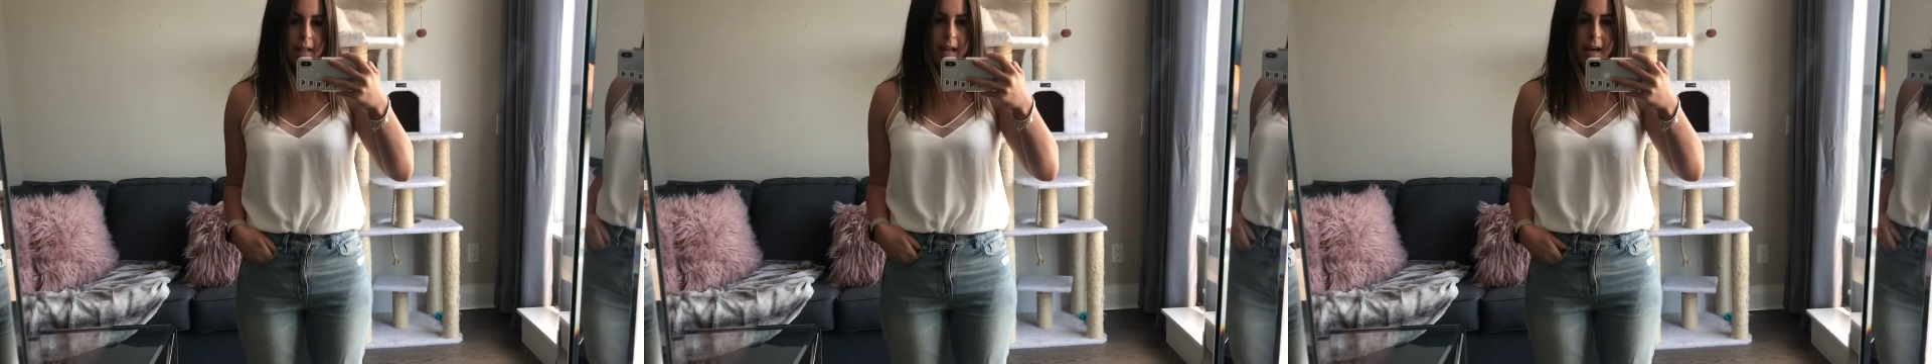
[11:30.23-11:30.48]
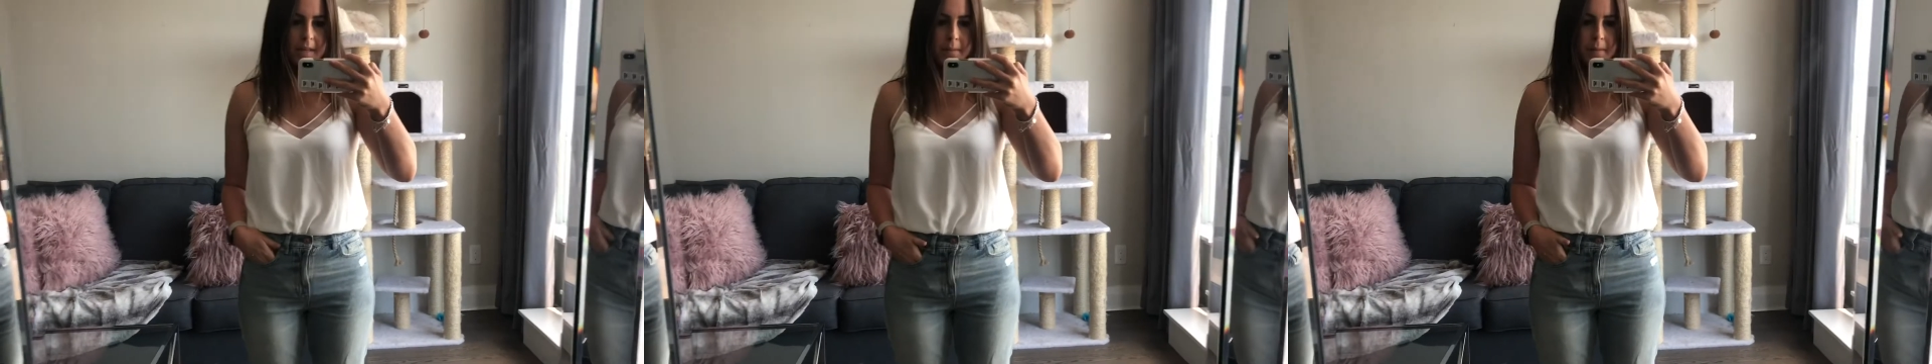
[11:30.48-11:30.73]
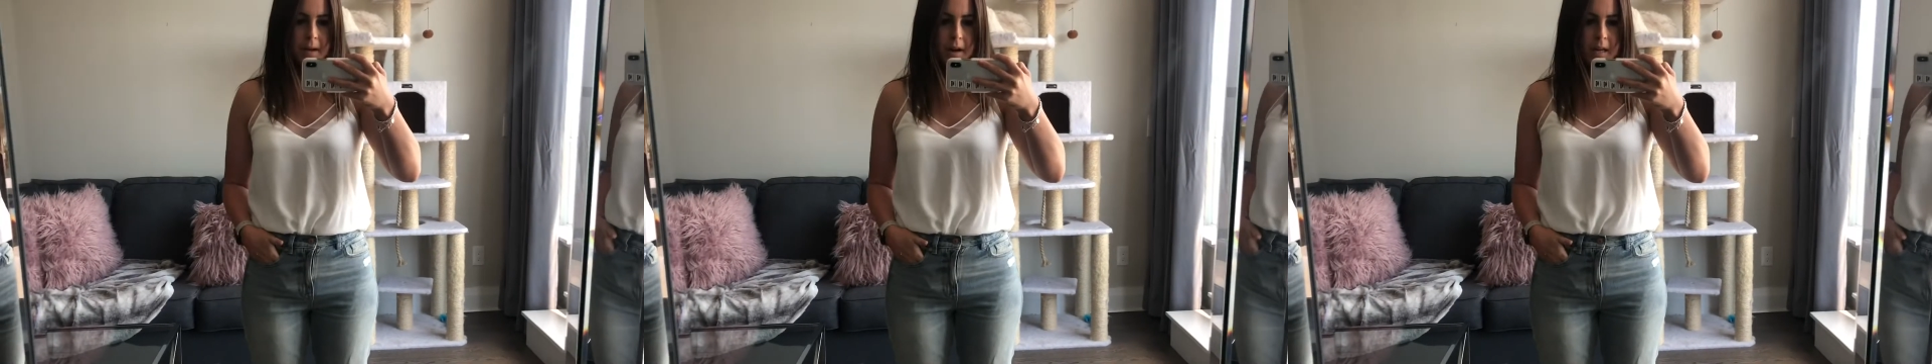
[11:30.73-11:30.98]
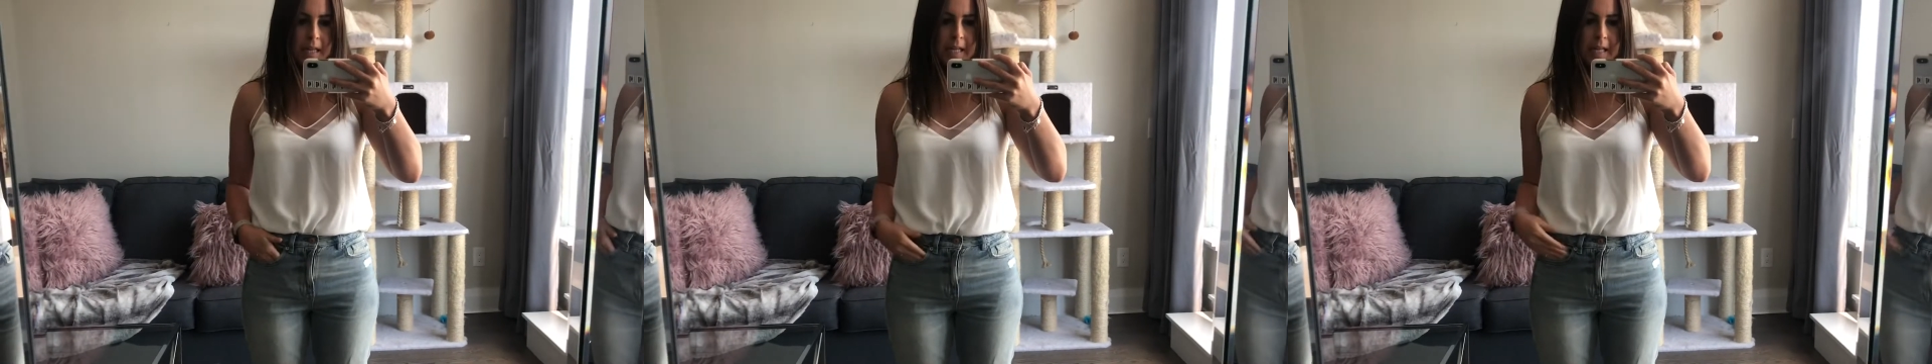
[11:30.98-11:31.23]
last but
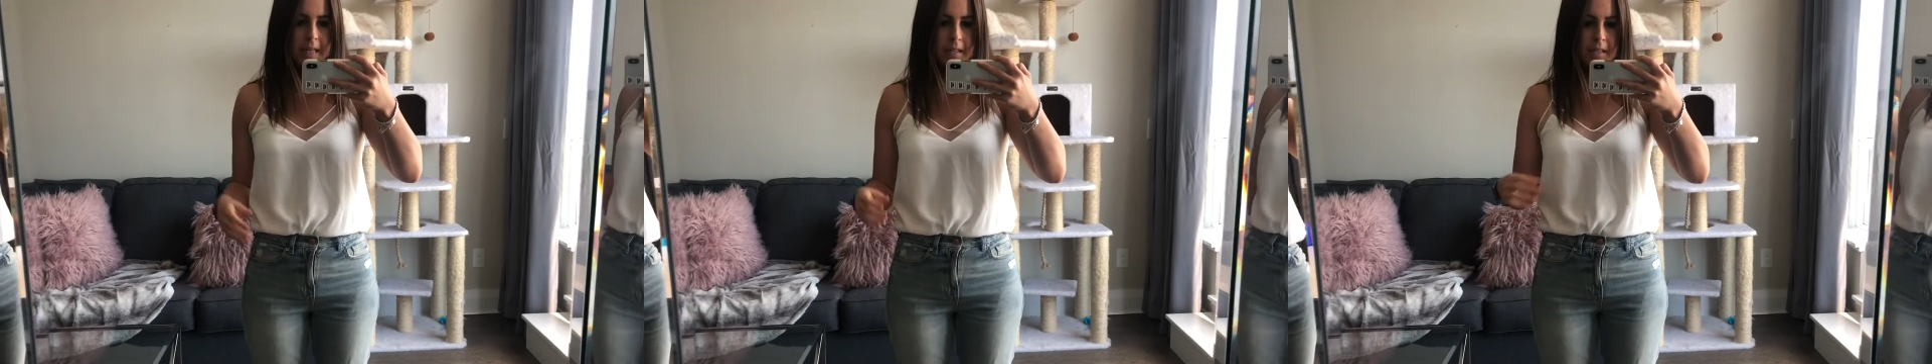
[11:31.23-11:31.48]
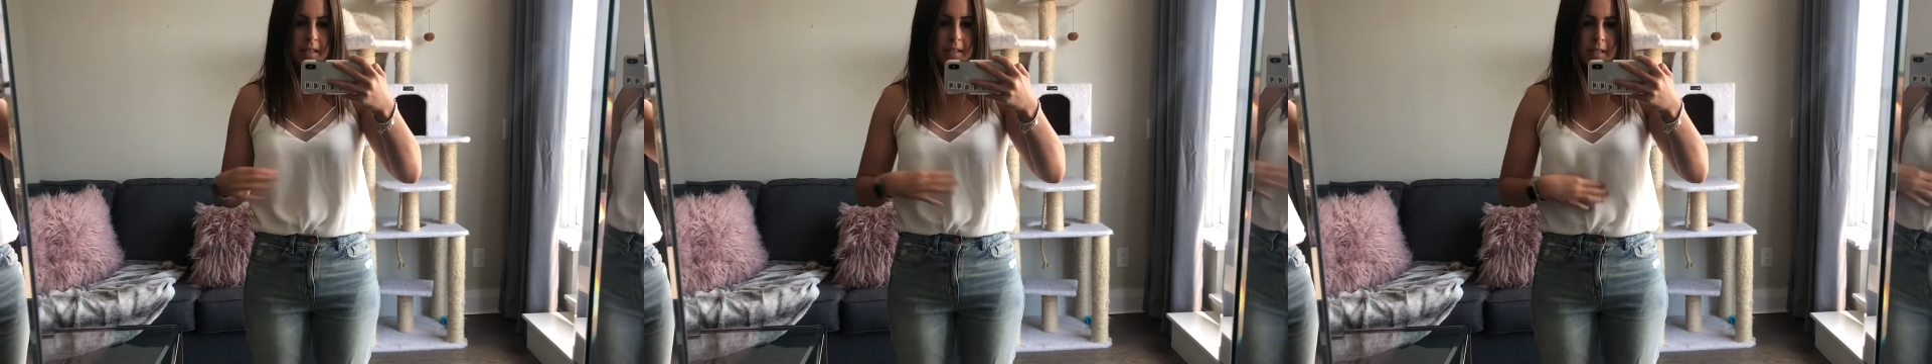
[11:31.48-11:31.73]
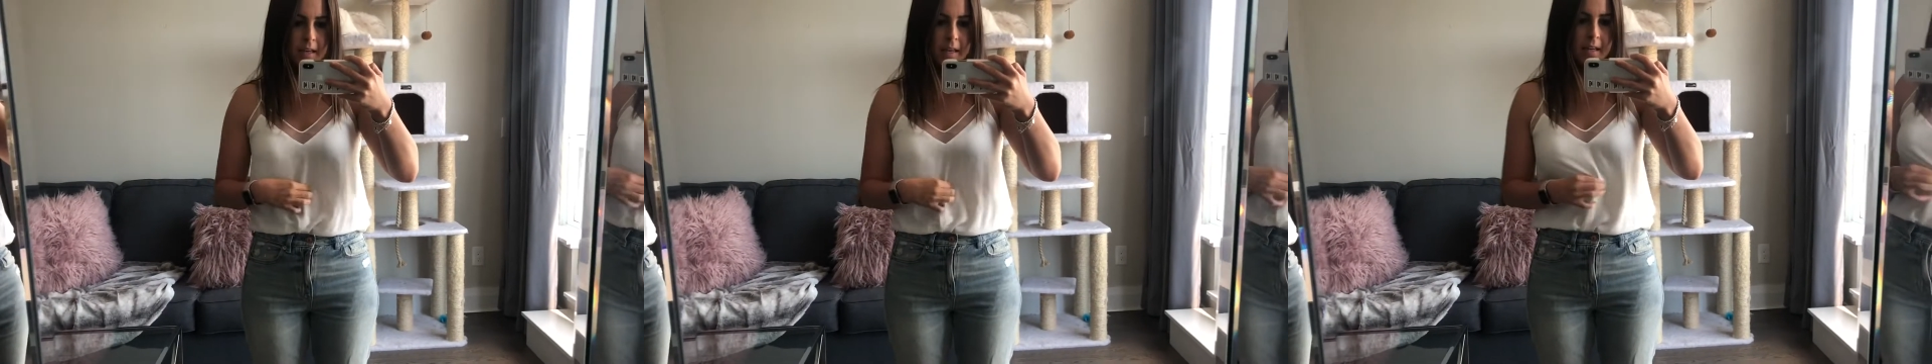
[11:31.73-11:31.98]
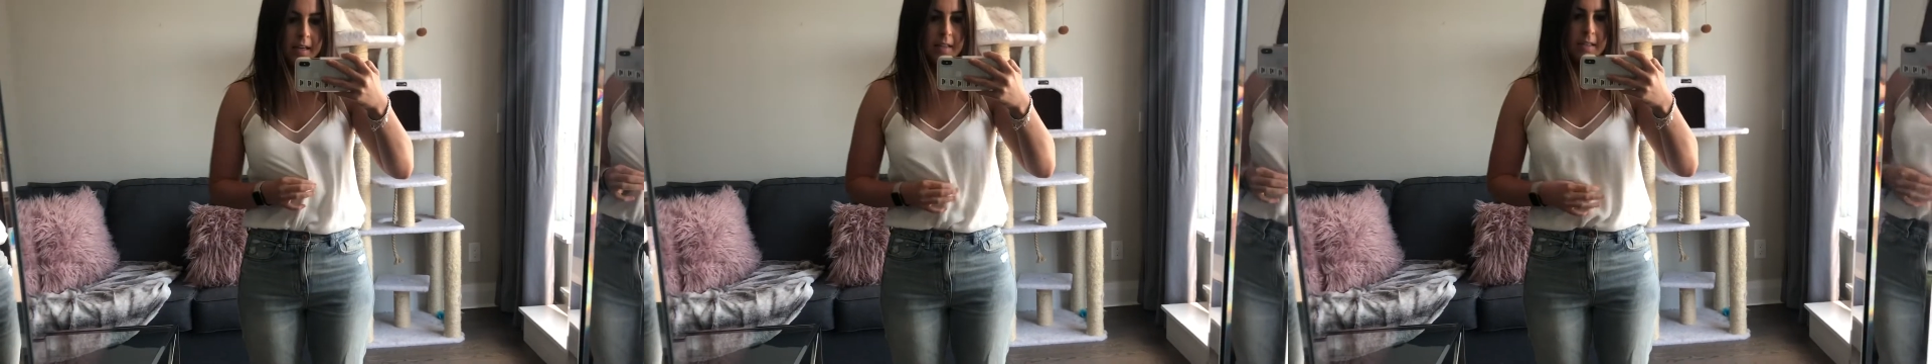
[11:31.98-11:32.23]
not least
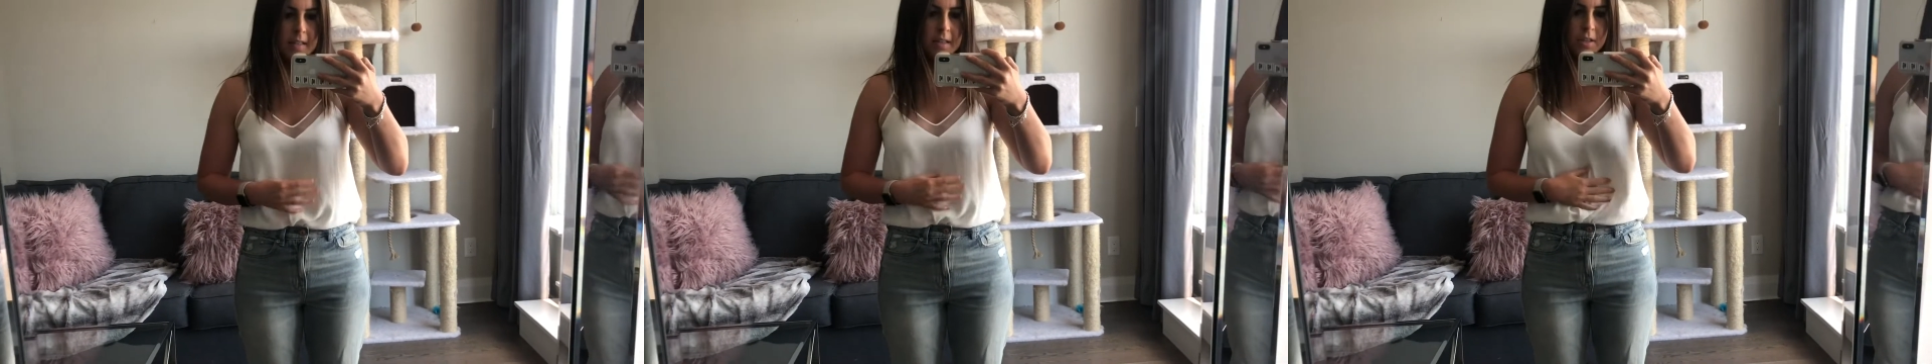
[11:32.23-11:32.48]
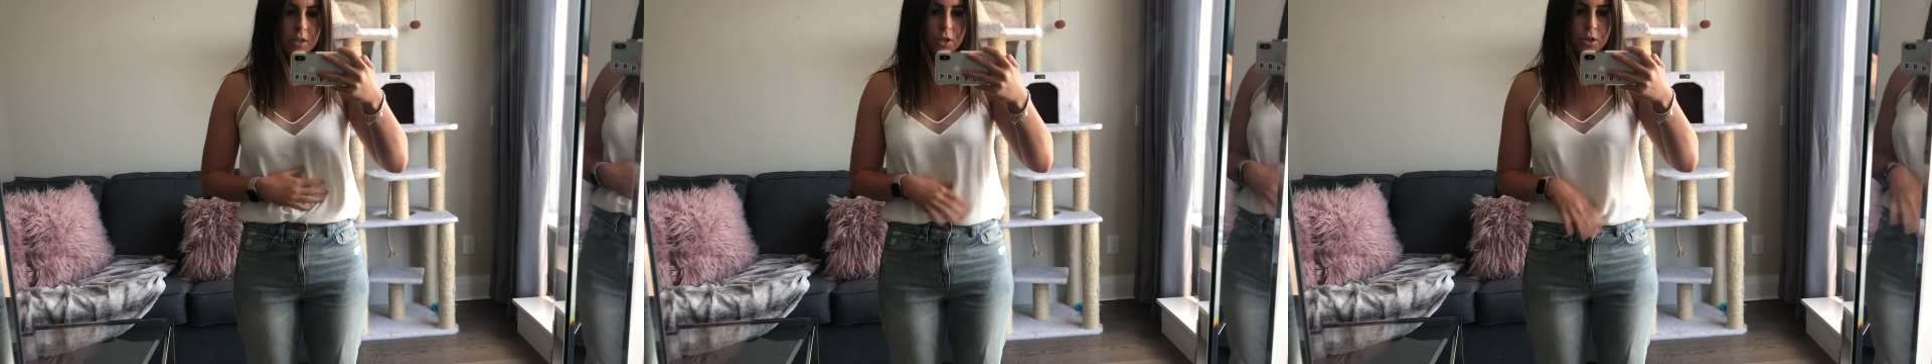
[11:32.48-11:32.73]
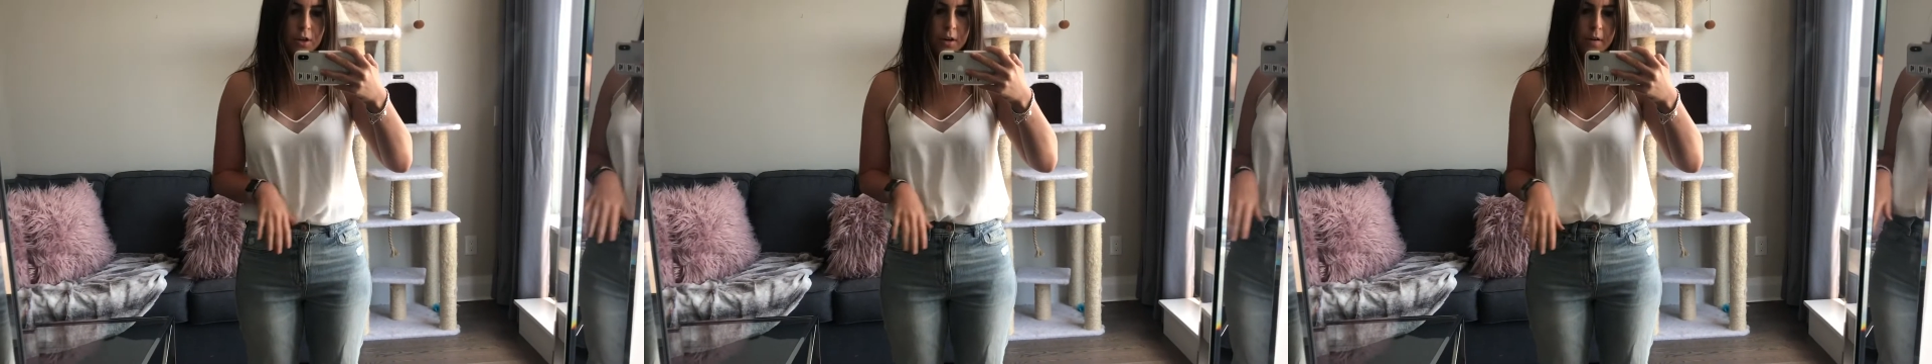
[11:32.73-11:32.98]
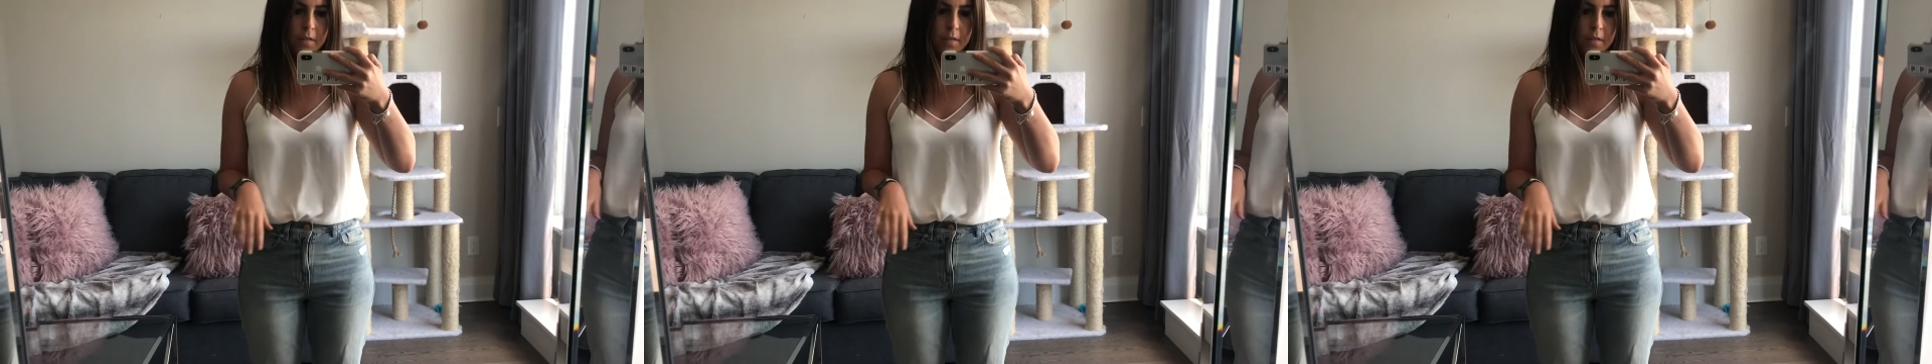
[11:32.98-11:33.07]
is this shirt